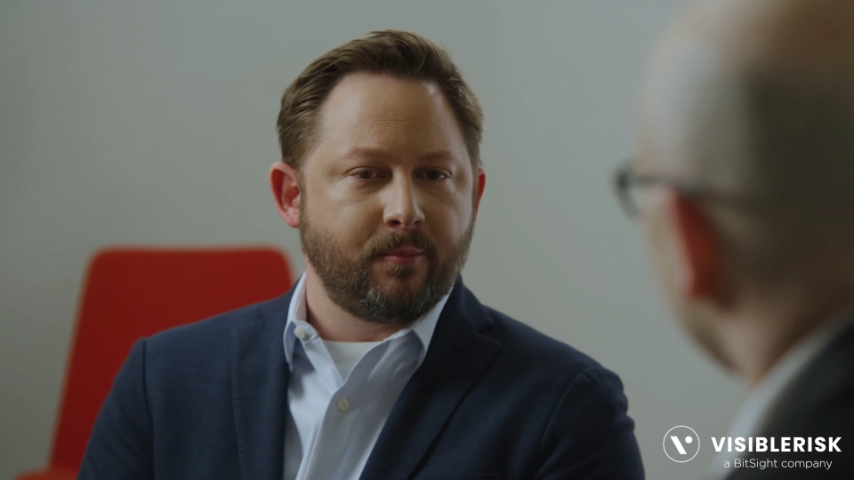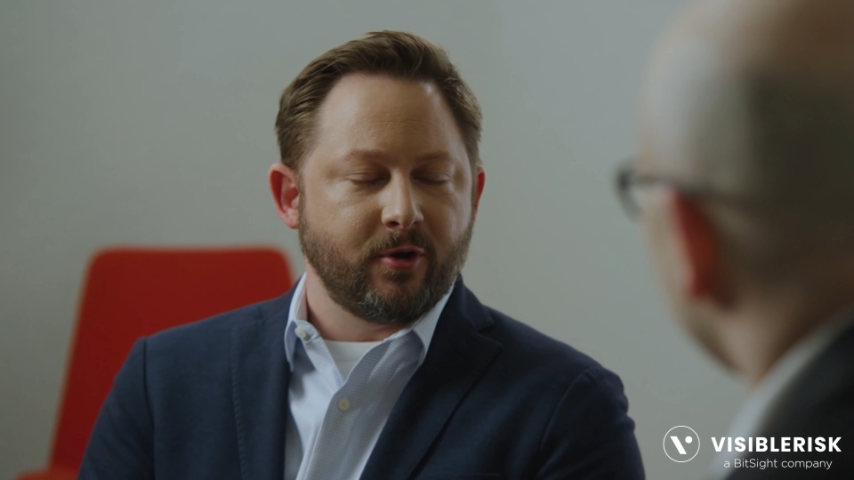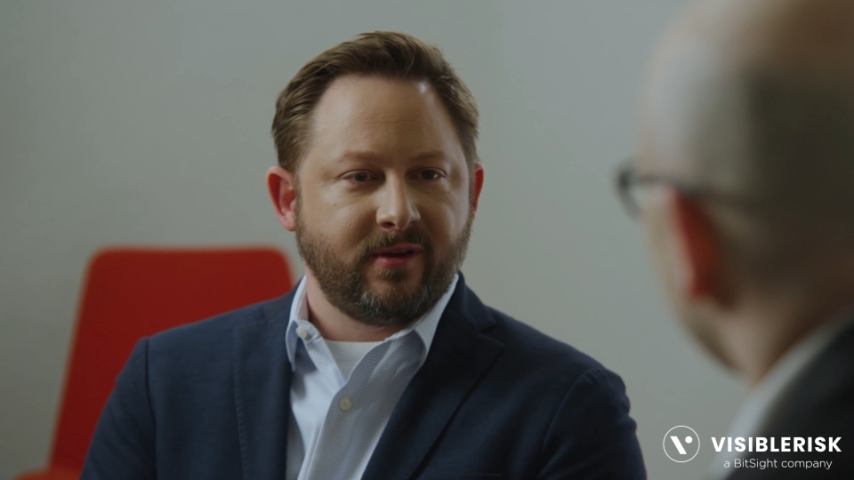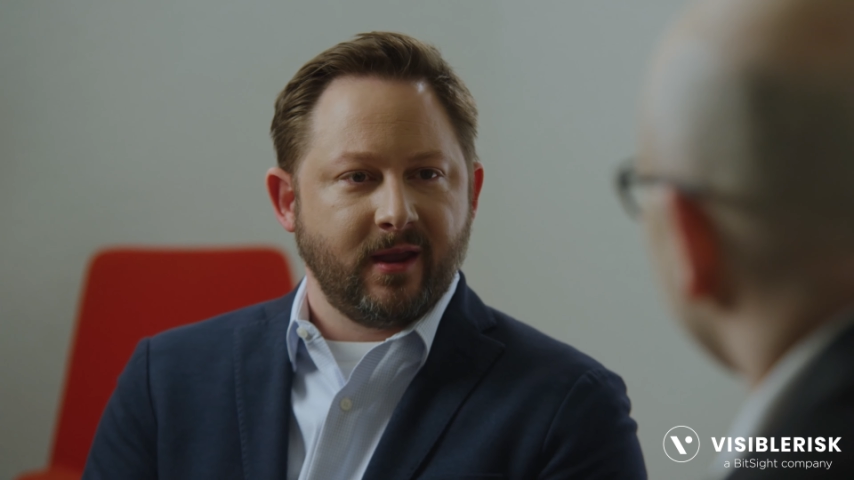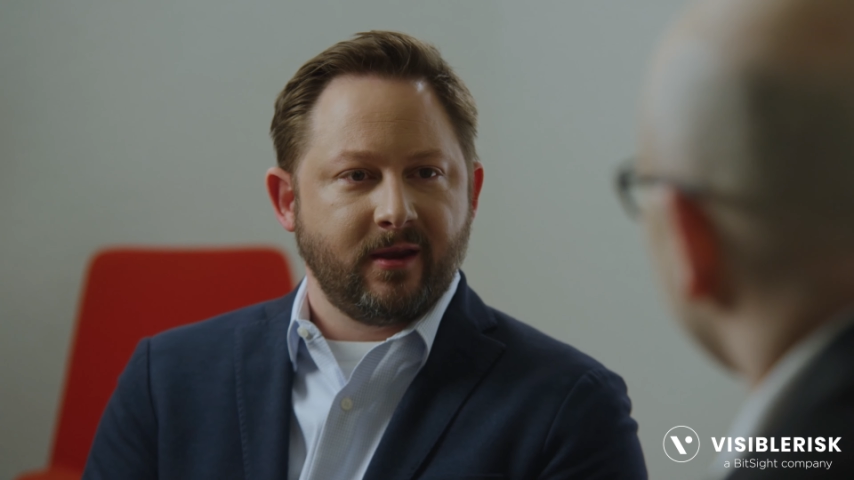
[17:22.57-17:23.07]

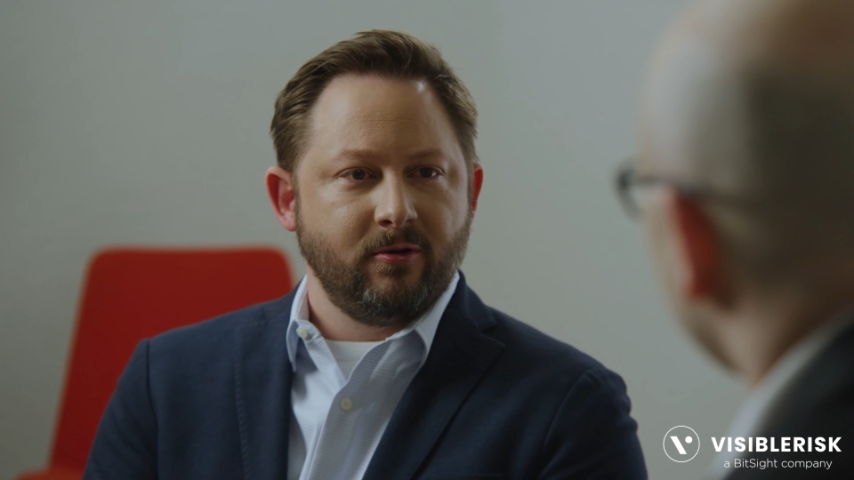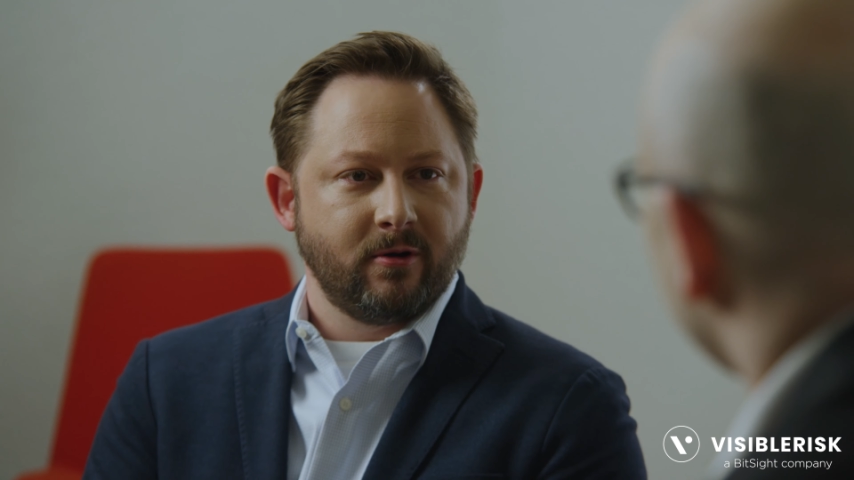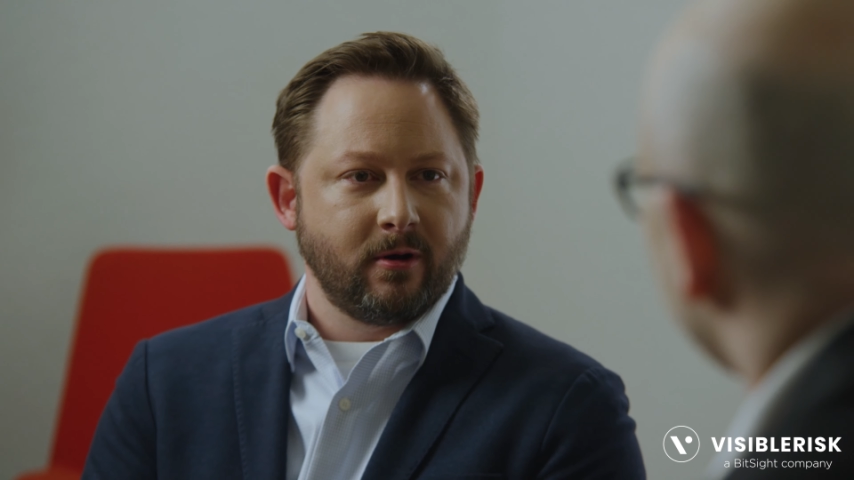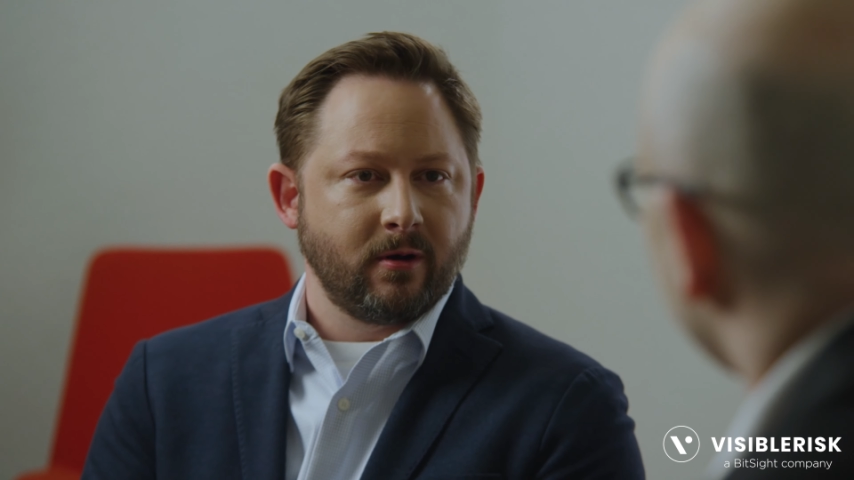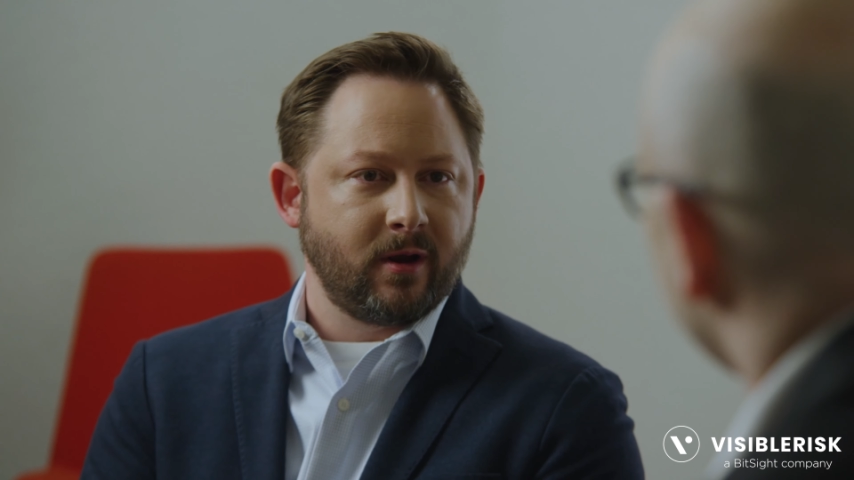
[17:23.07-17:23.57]

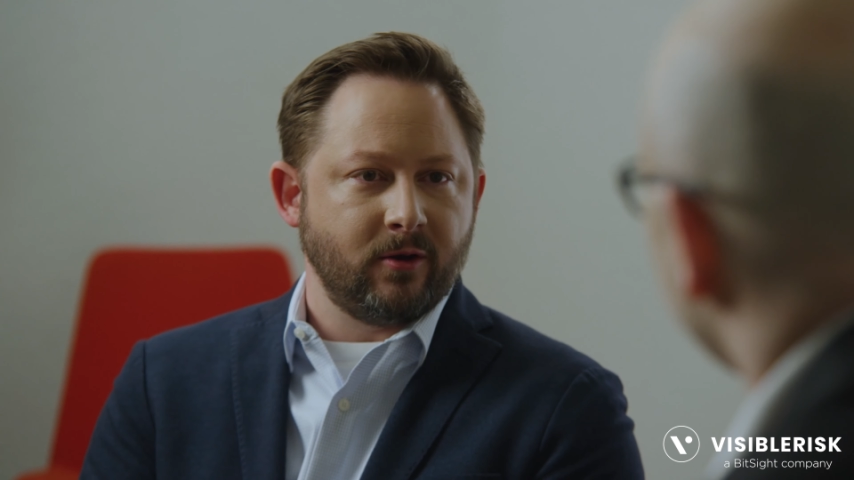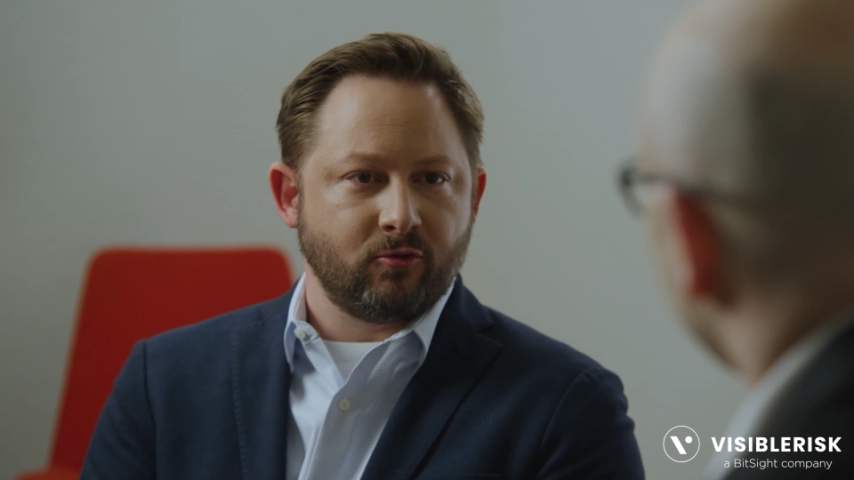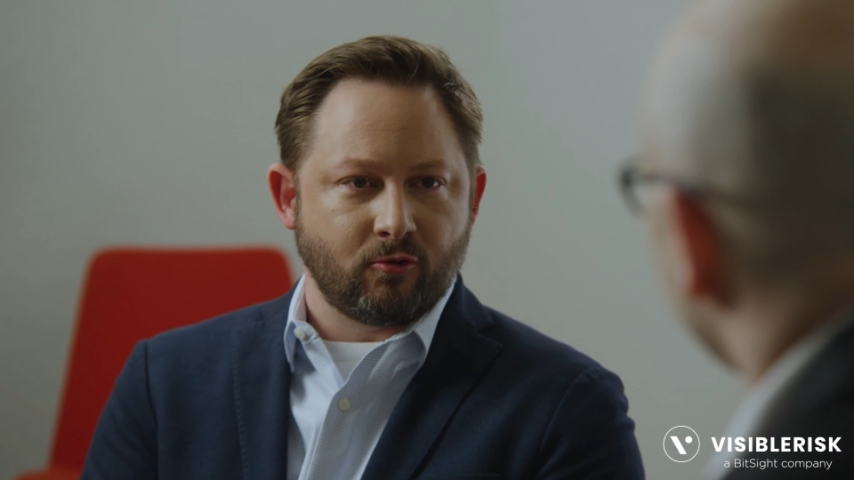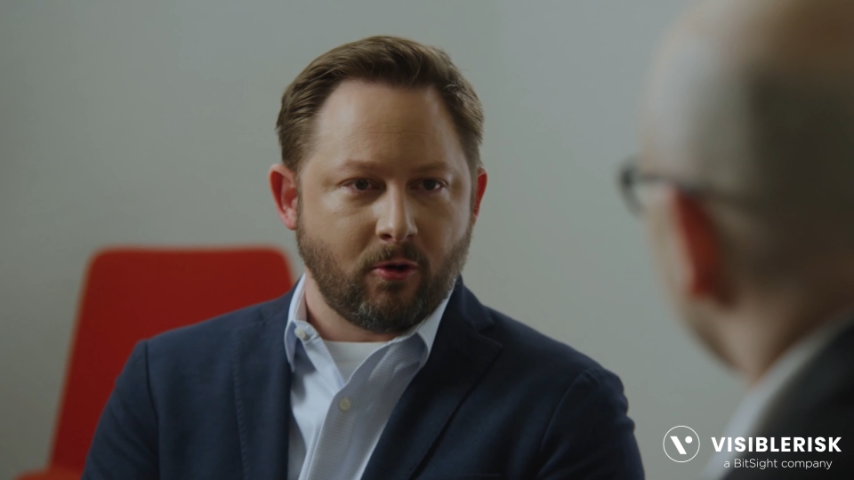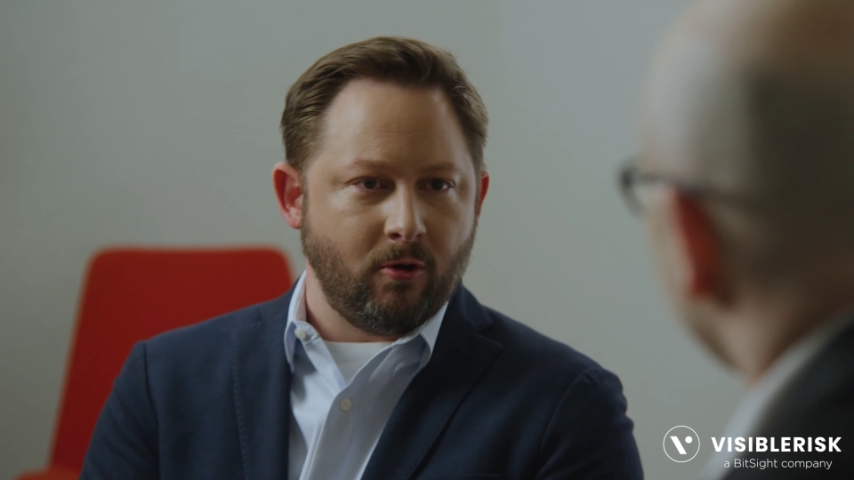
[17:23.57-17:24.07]
particular
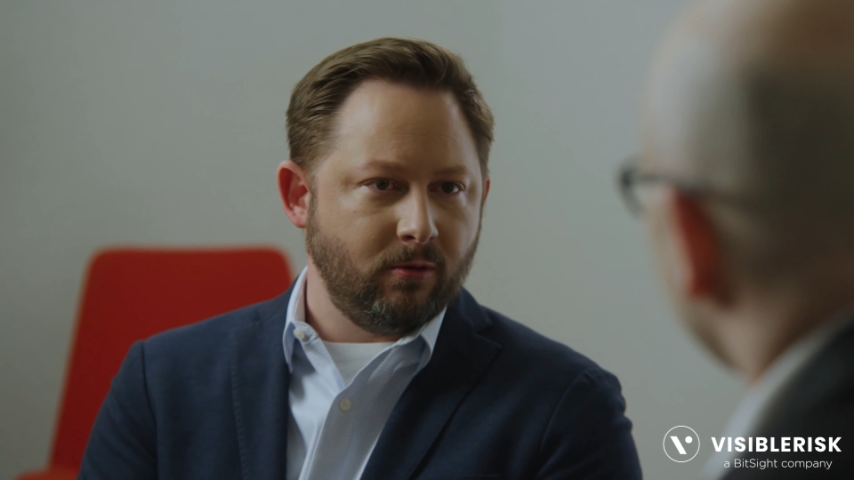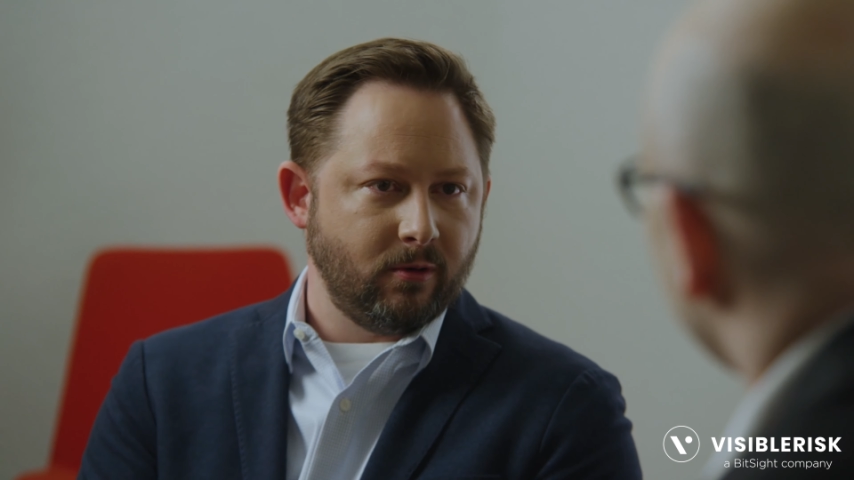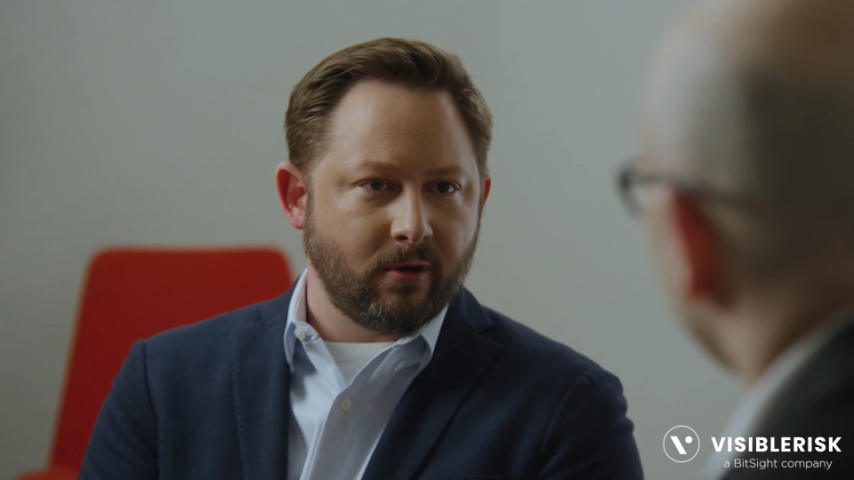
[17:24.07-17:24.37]
control